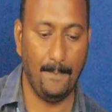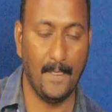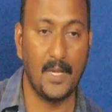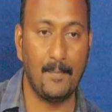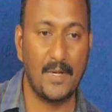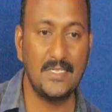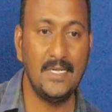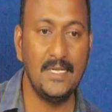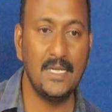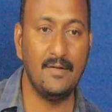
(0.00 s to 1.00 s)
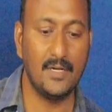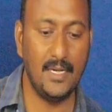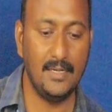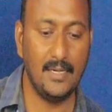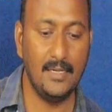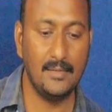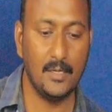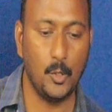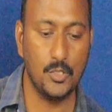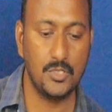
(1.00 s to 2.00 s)
representing our data in the
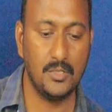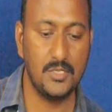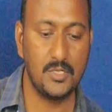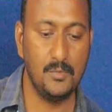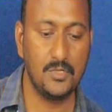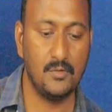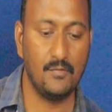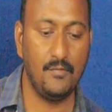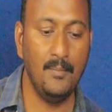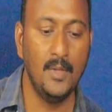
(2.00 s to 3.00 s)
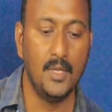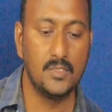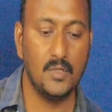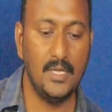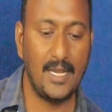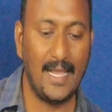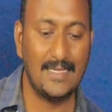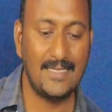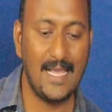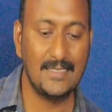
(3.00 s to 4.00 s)
Gaussian distribution form. So here
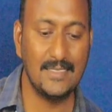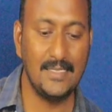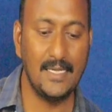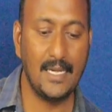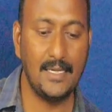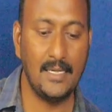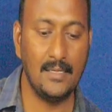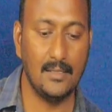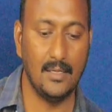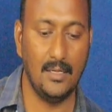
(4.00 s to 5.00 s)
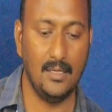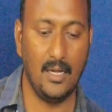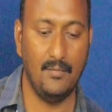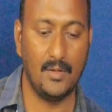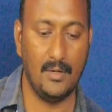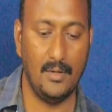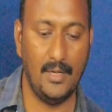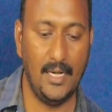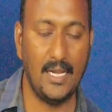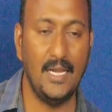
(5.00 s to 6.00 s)
x-axis indicating our
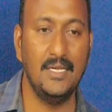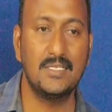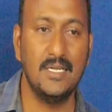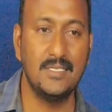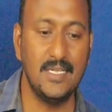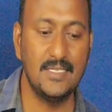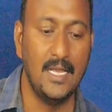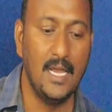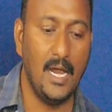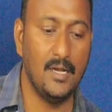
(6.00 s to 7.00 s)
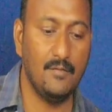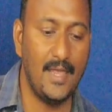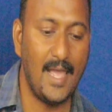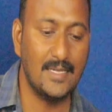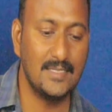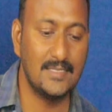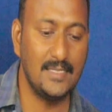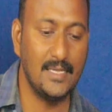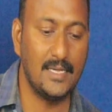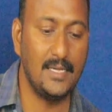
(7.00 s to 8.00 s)
data instances, and y-axis
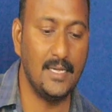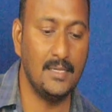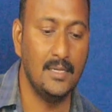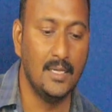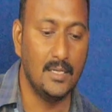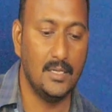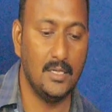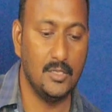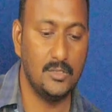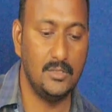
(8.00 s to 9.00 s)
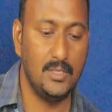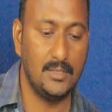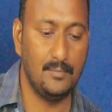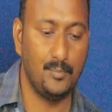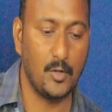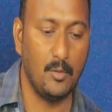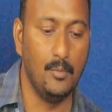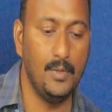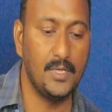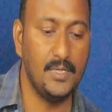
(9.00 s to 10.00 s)
indicating the
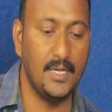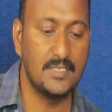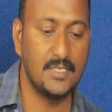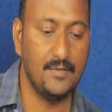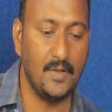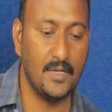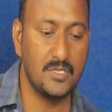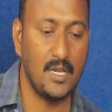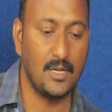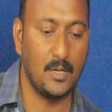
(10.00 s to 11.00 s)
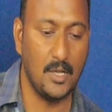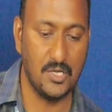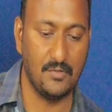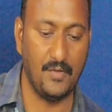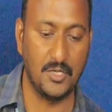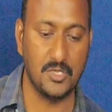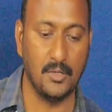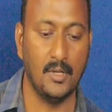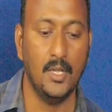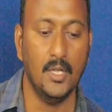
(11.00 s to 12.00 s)
probability density function or Gaussian function.
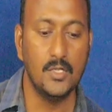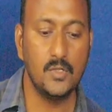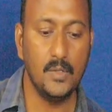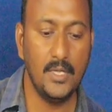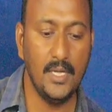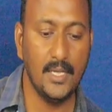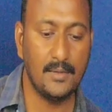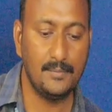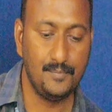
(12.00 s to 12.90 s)
So here